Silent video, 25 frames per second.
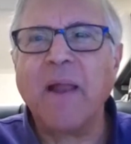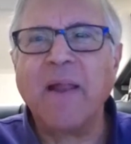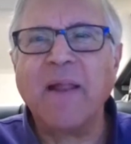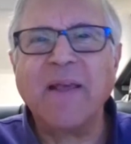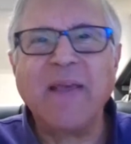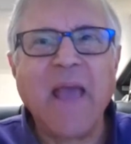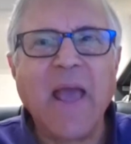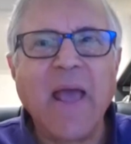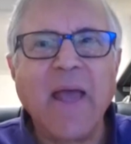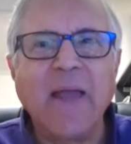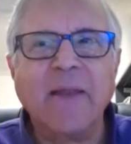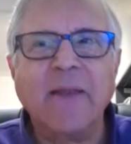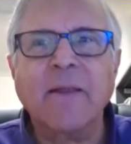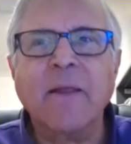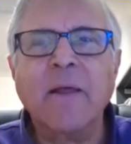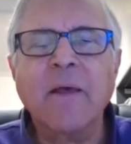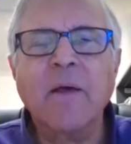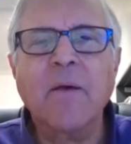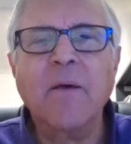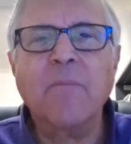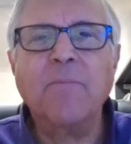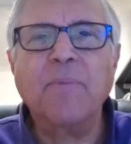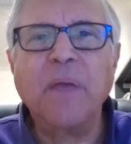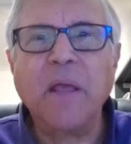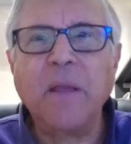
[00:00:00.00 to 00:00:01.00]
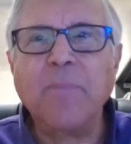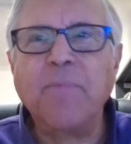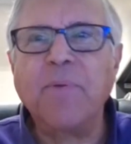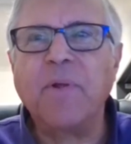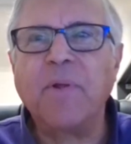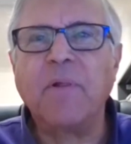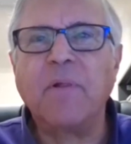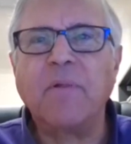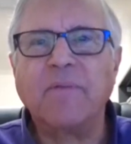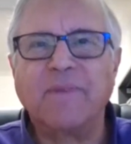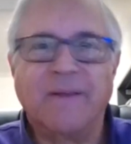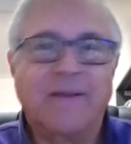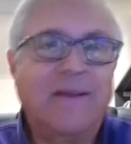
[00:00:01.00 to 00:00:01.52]
and again,
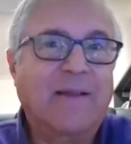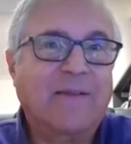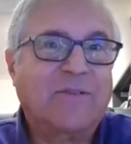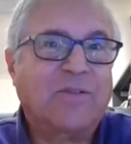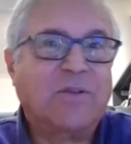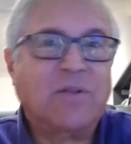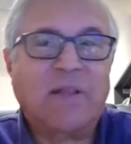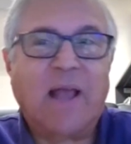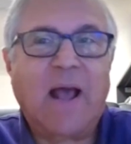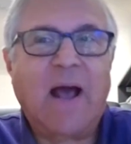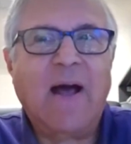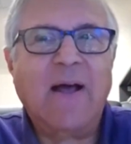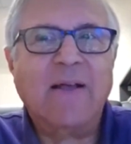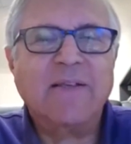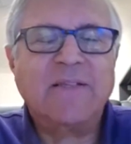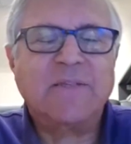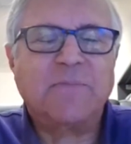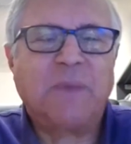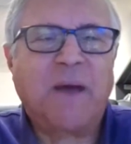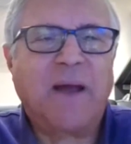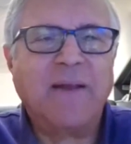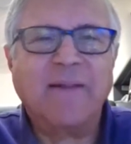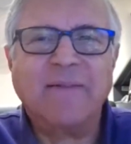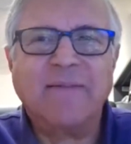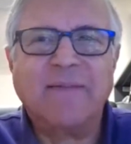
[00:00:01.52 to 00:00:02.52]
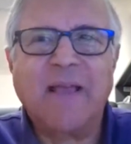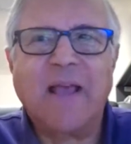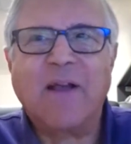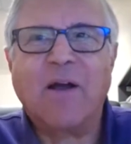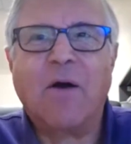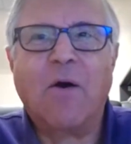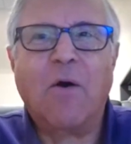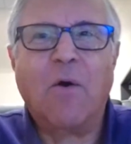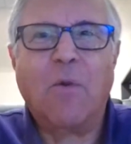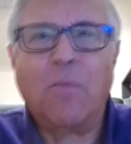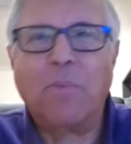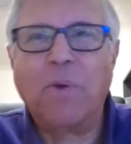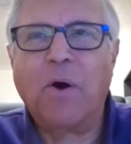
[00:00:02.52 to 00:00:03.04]
people that certainly I, I didn't take a
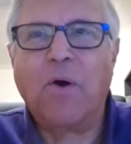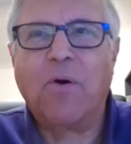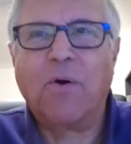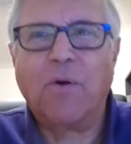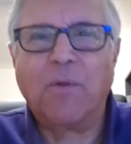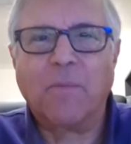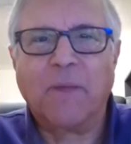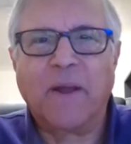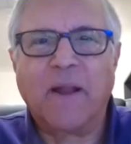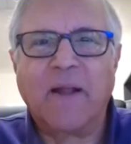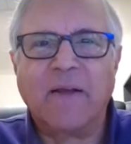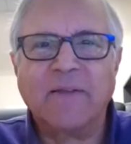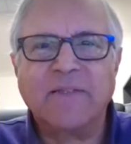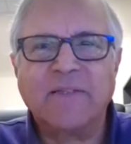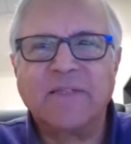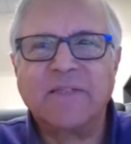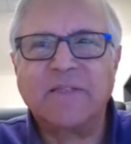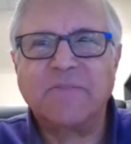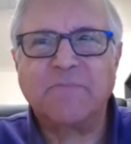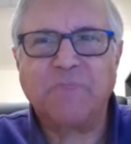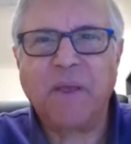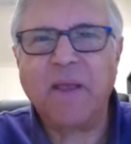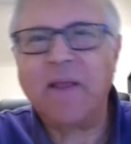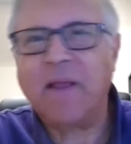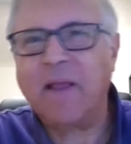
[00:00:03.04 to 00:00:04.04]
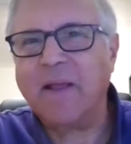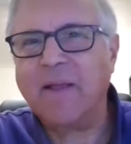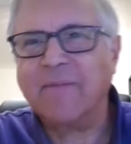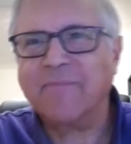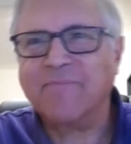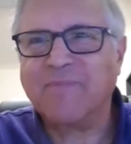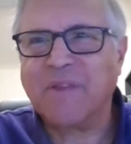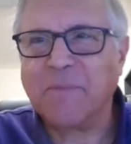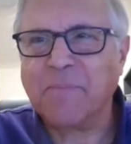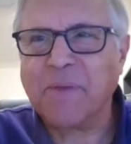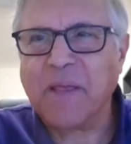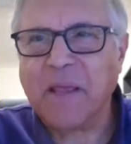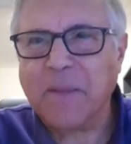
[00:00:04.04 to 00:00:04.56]
whole poll, but I was speaking
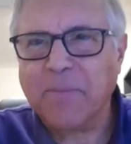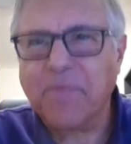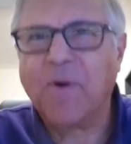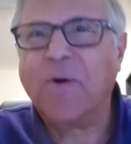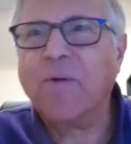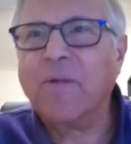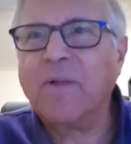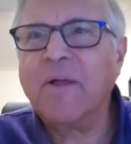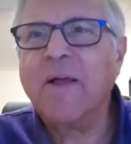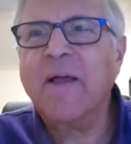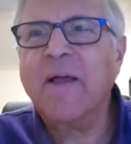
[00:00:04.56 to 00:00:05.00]
to people,